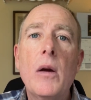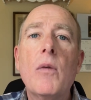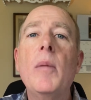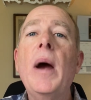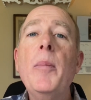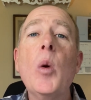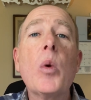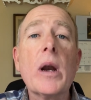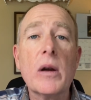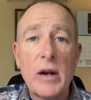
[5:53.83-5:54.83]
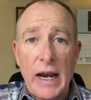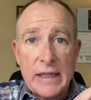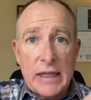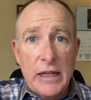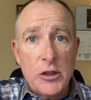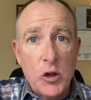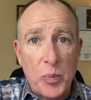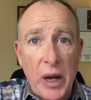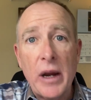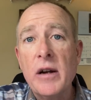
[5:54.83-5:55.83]
Remember where I said to you,
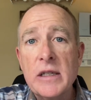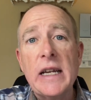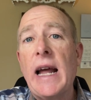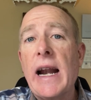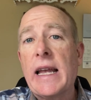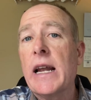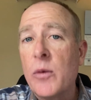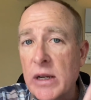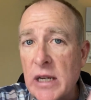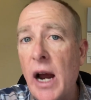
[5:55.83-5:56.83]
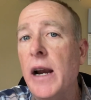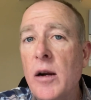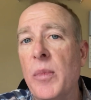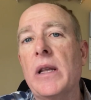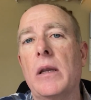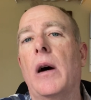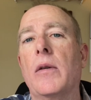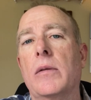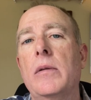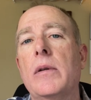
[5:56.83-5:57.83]
parents cannot get a retirement
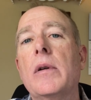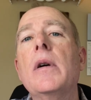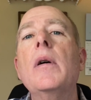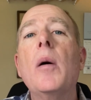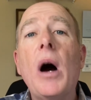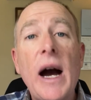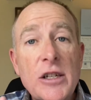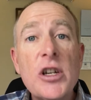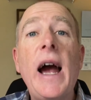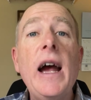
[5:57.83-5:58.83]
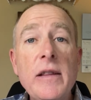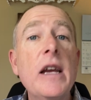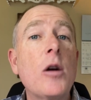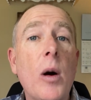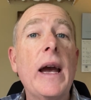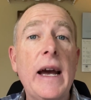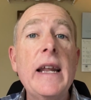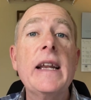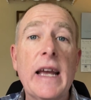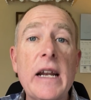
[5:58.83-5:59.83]
loan. A child can go ahead
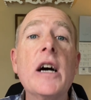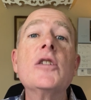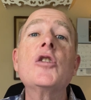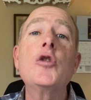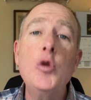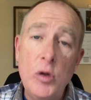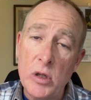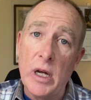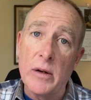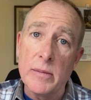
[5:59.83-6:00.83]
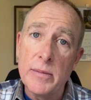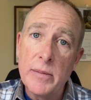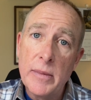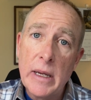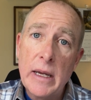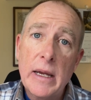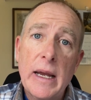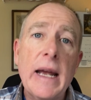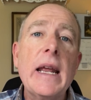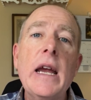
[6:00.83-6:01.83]
and get a student loan.
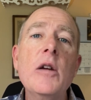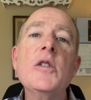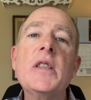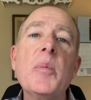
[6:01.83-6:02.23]
And here's the